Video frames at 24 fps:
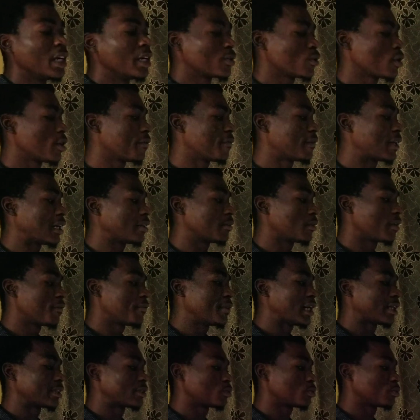So if I
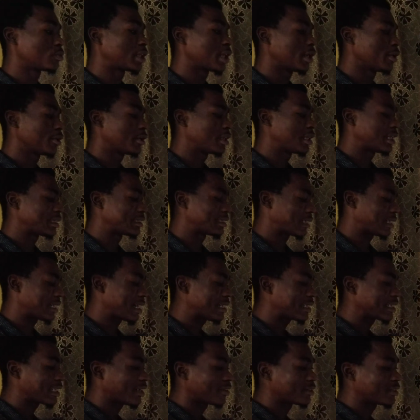are to tell you that,
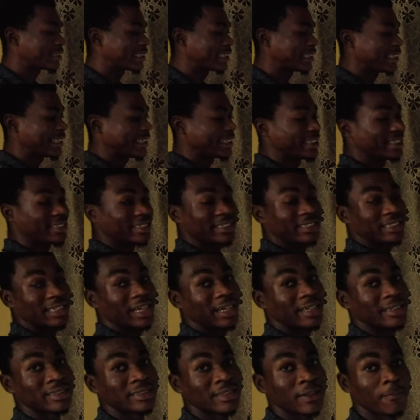write out the
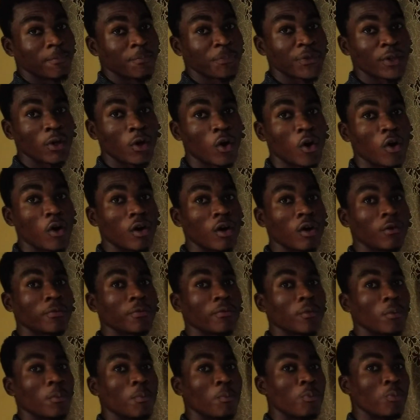integers of
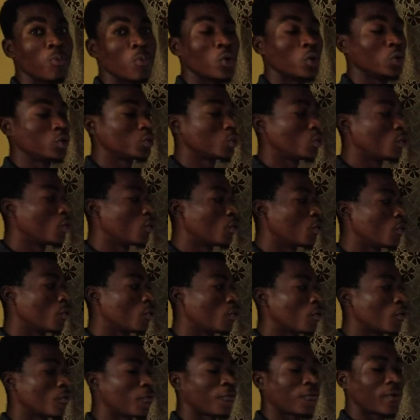modulo
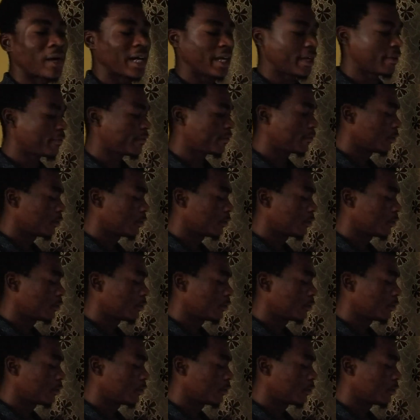5.